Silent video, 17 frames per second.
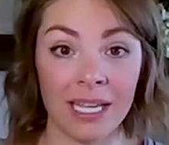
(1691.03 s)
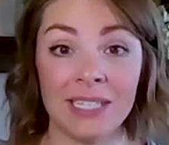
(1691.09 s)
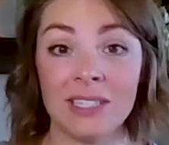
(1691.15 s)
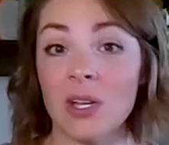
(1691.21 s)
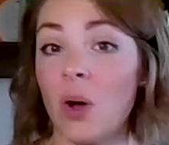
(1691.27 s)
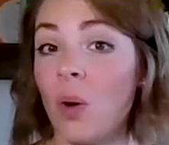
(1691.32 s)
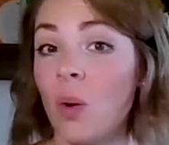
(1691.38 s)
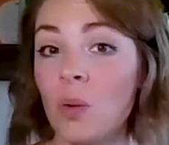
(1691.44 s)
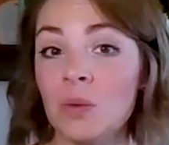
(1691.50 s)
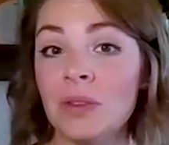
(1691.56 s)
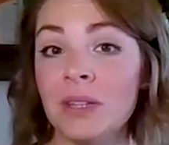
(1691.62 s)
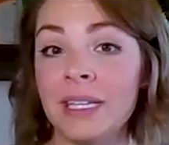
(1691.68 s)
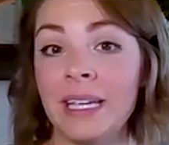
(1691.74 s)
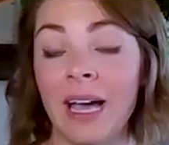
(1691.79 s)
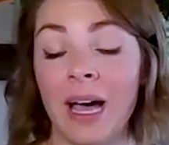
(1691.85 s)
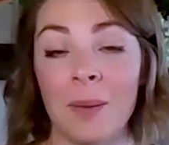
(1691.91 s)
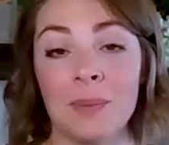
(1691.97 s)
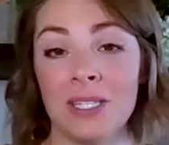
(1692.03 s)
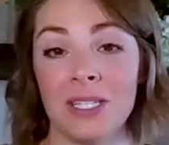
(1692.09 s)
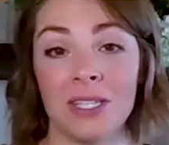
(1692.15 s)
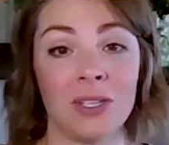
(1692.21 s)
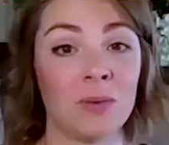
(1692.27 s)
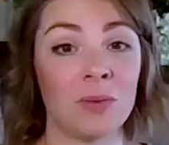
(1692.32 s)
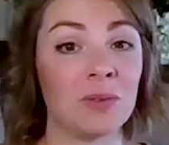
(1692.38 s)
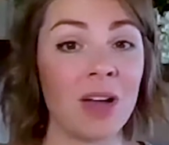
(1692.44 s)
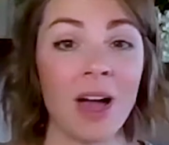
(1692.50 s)
It's only up to
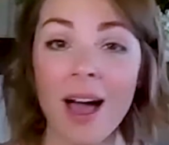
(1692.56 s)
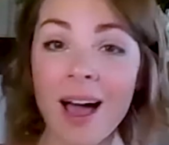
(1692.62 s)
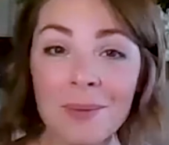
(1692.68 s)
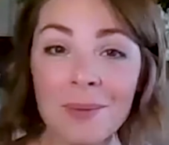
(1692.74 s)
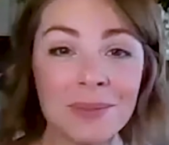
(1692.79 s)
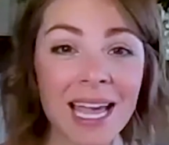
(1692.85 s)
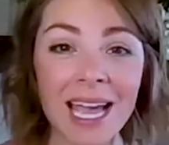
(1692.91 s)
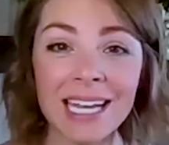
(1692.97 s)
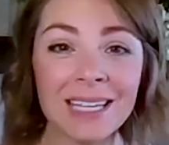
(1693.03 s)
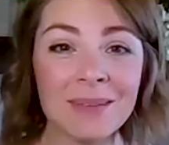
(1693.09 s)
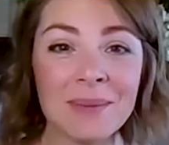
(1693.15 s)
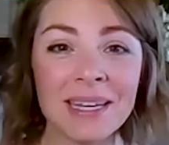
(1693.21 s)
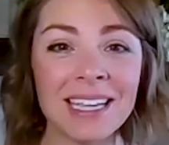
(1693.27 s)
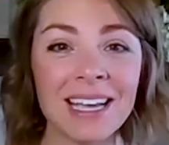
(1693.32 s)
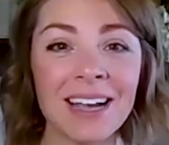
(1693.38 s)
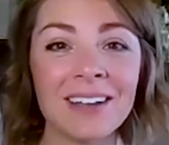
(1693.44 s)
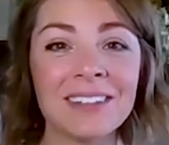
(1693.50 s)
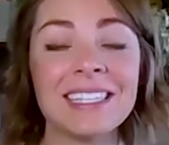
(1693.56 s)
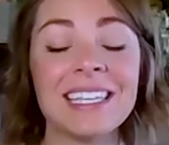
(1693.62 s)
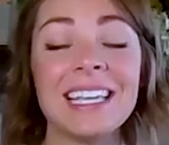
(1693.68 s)
you, not up to anybody else.